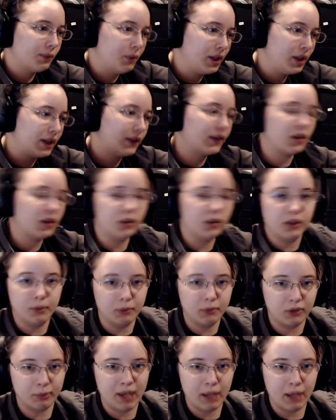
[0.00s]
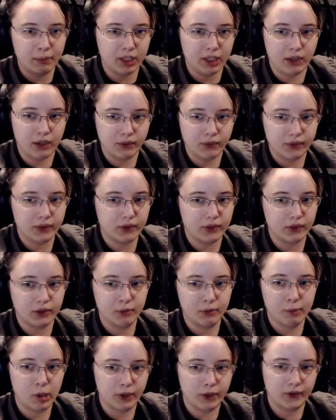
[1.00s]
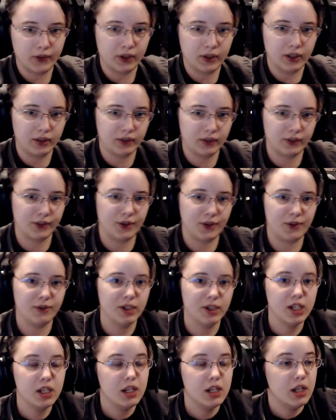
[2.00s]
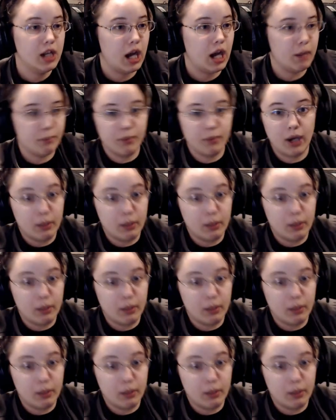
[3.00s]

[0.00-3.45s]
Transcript: We considered them spam accounts, the mods and I, so right.